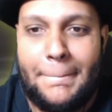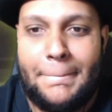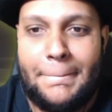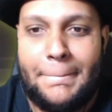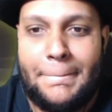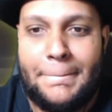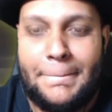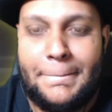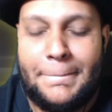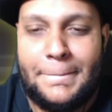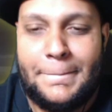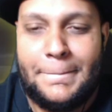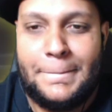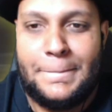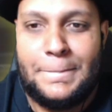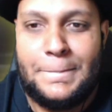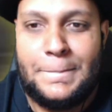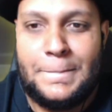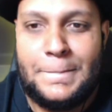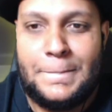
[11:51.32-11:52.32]

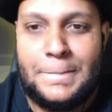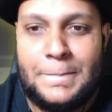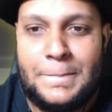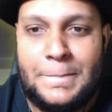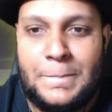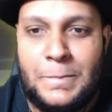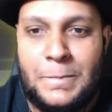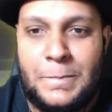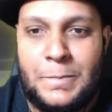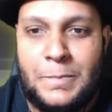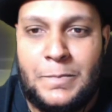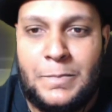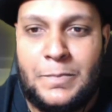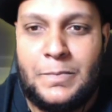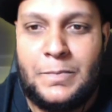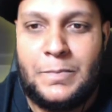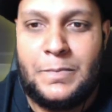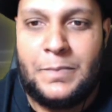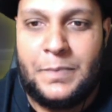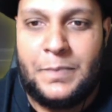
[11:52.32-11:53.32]

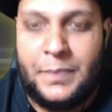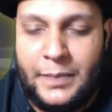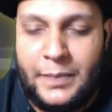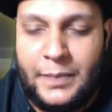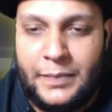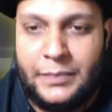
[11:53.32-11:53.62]
No words are spoken by the person on screen.